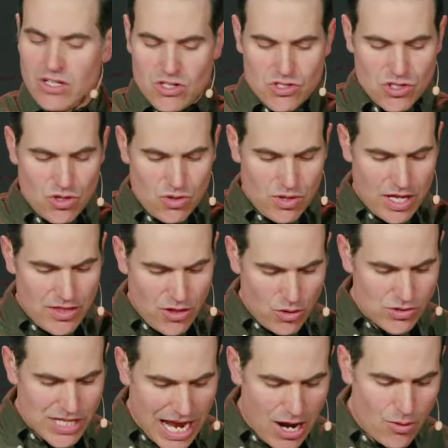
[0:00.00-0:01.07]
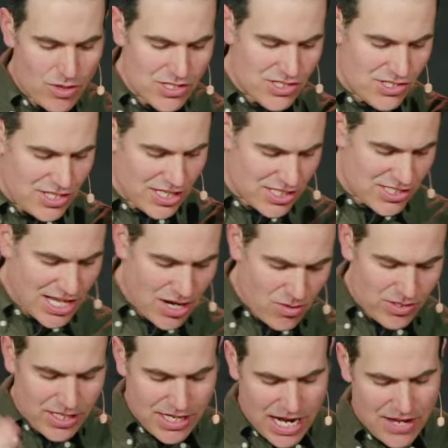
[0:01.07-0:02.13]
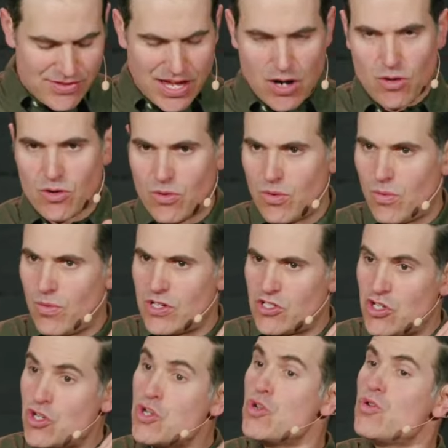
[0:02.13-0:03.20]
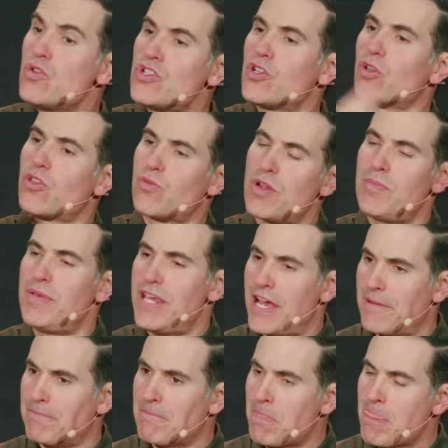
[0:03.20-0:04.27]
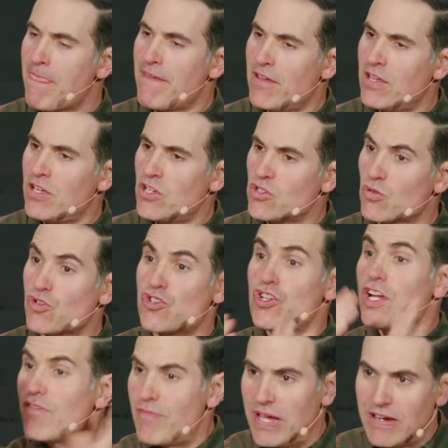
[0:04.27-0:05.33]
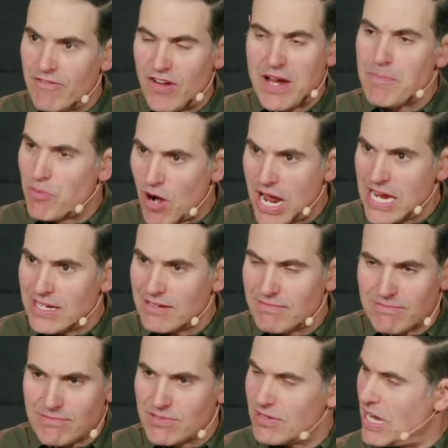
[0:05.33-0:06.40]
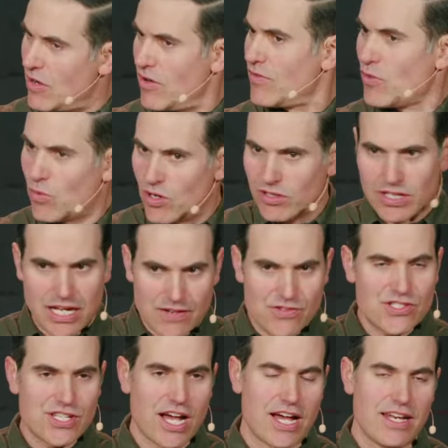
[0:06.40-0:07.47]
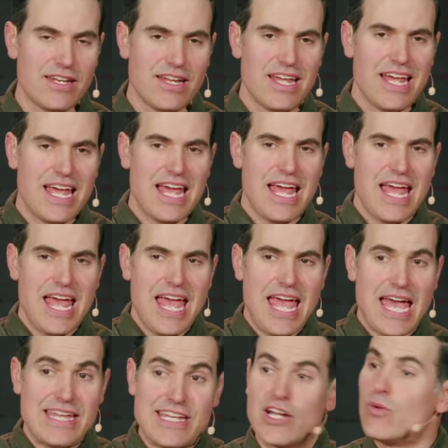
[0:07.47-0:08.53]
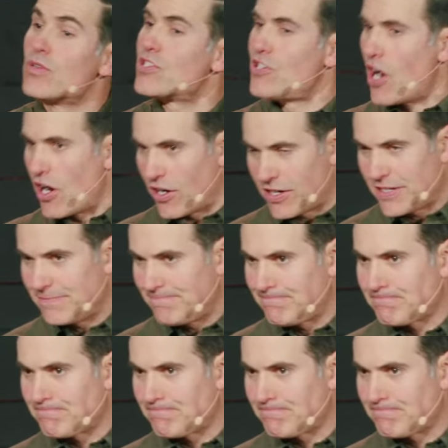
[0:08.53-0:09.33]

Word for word: So uh, those hours, sixth hour to the ninth hour, was noon till 3 p.m. So it should have been very bright. It's the area of the world, a lot of sun, and yet it was dark.